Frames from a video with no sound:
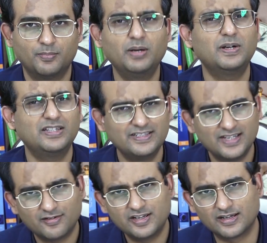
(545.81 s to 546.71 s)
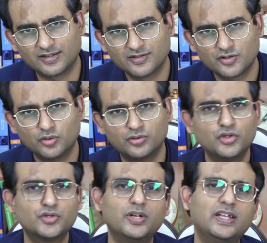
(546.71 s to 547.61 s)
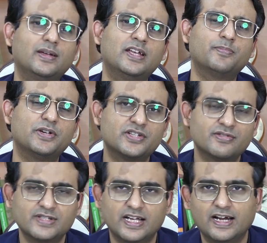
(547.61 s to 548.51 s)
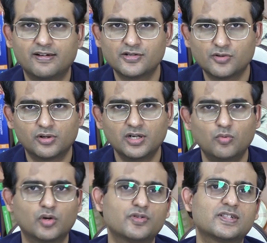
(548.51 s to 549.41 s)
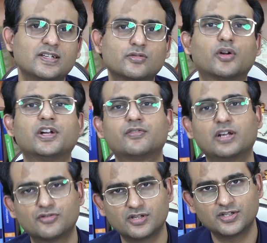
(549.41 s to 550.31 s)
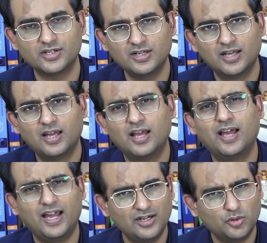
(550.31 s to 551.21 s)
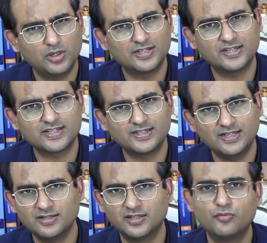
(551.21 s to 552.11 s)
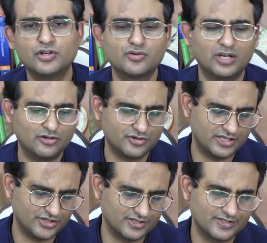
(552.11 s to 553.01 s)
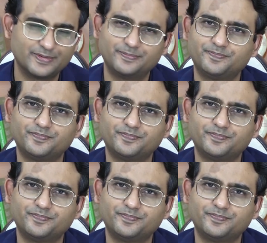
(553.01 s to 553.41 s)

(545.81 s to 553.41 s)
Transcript: But these are rare. So usually in patients with psychiatric disorder, what we see is auditory hallucination and to a lesser extent, the visual hallucinations.